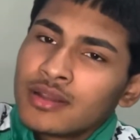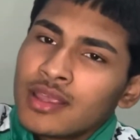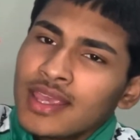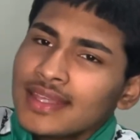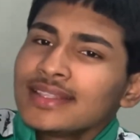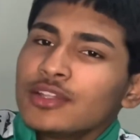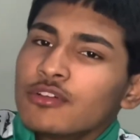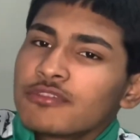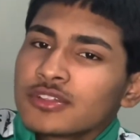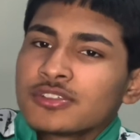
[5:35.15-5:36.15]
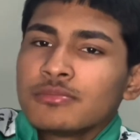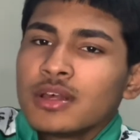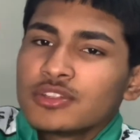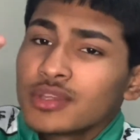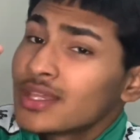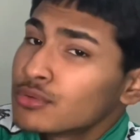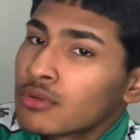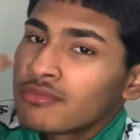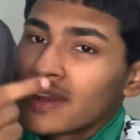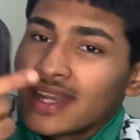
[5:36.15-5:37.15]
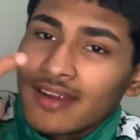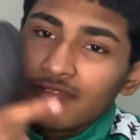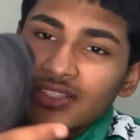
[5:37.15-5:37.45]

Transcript: hit that notification bell so you get notified every